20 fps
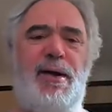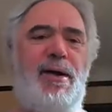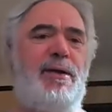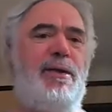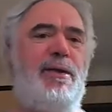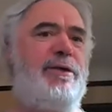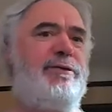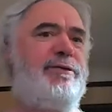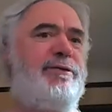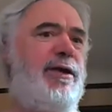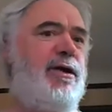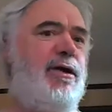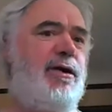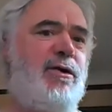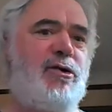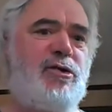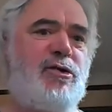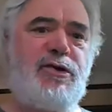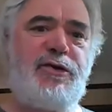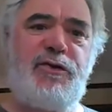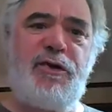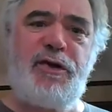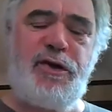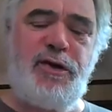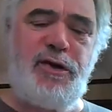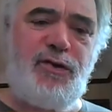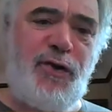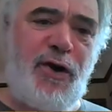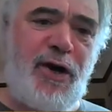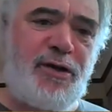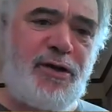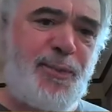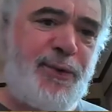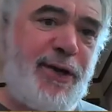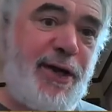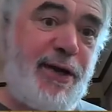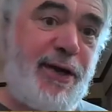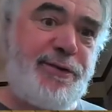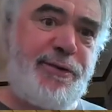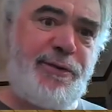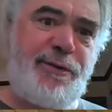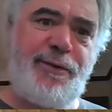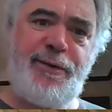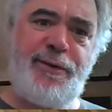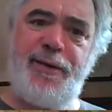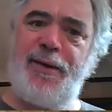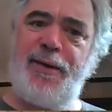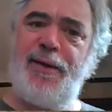and they say, oh, it's because of good transportation.